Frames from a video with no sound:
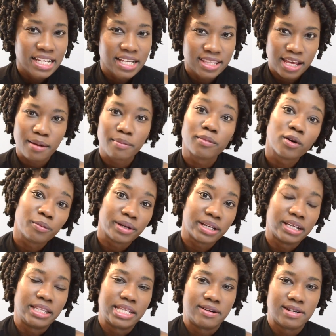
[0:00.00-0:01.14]
In that
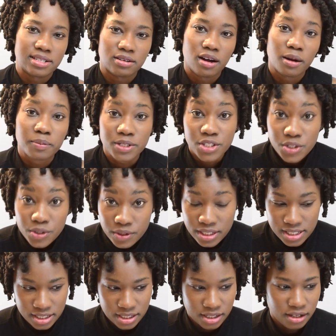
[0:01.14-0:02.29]
moment, there is an
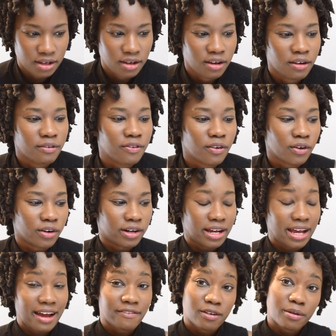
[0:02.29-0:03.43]
opportunity for
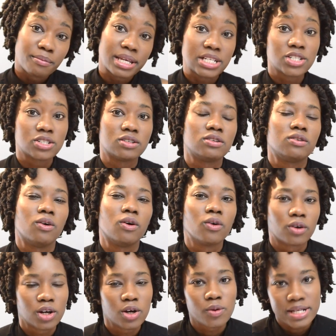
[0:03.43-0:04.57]
affirmation
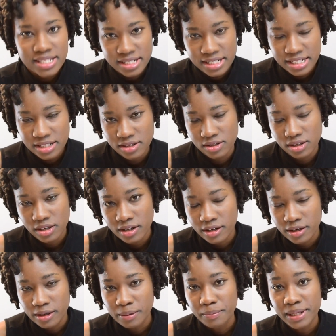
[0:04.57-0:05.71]
or questioning to
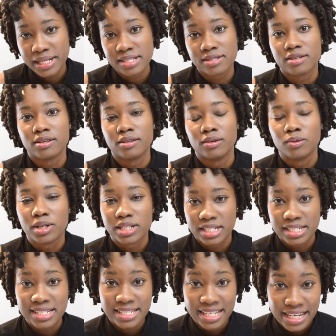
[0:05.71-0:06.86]
occur based on what
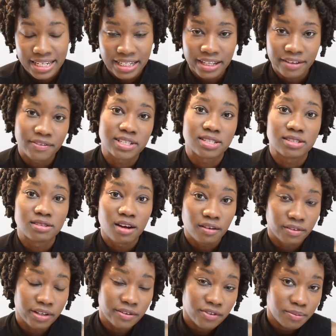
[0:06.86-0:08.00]
is said. If it's
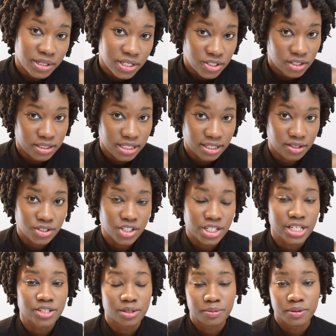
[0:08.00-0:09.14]
novel information that could
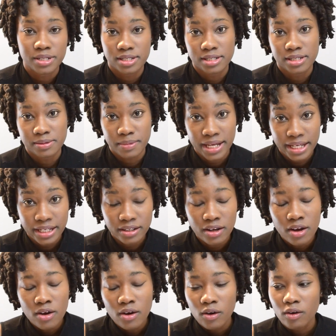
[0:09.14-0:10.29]
change the person's mind,
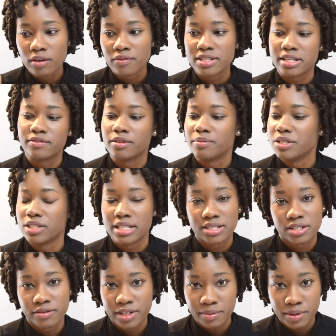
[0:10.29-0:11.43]
or if it's information
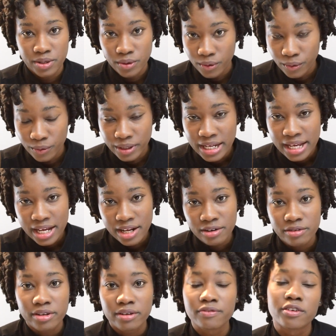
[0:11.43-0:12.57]
that's already been known and
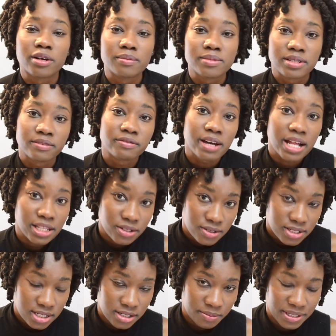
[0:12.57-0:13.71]
reaffirms the
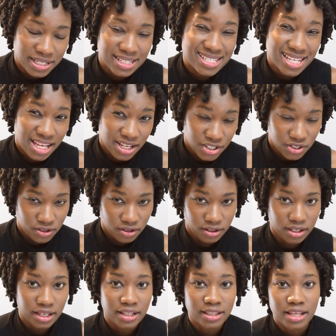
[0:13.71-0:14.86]
values that are being
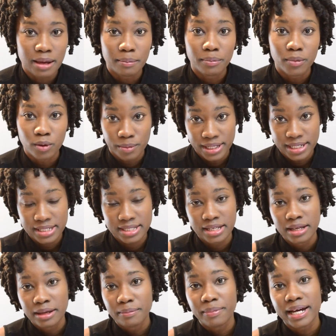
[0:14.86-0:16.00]
sanctioned in that moment
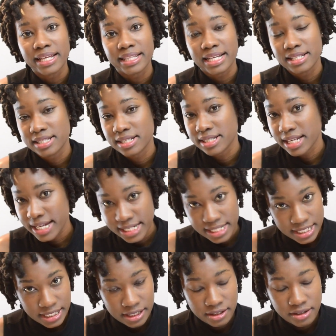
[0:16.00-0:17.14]
by that
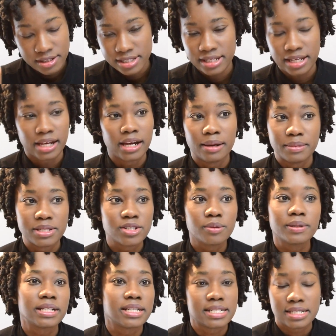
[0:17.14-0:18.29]
society. Because I'm
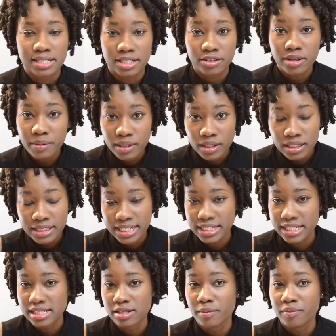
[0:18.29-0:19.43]
assuming that this is a criminal, they
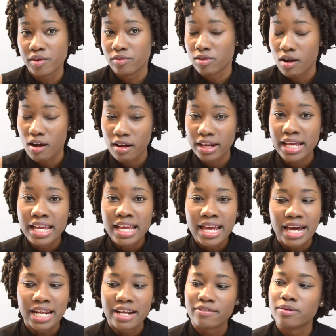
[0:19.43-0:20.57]
did something wrong,
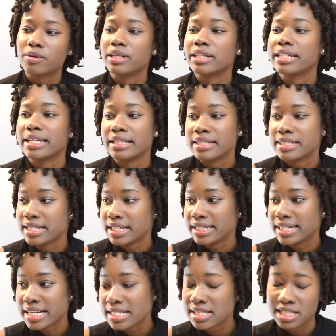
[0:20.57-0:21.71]
and everyone can say,
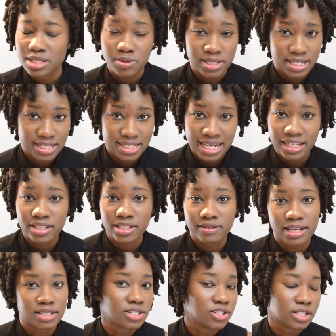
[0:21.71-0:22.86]
yes, this was exactly the
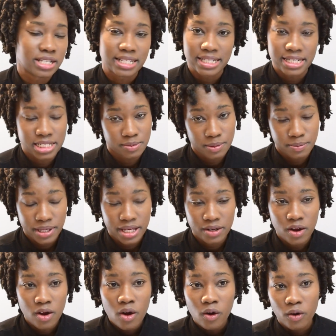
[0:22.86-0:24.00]
right decision that needed to be
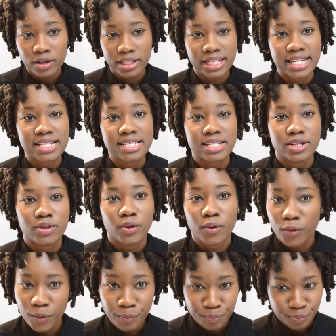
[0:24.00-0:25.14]
made, or they can say
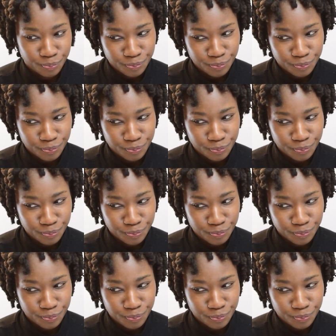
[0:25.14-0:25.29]
no,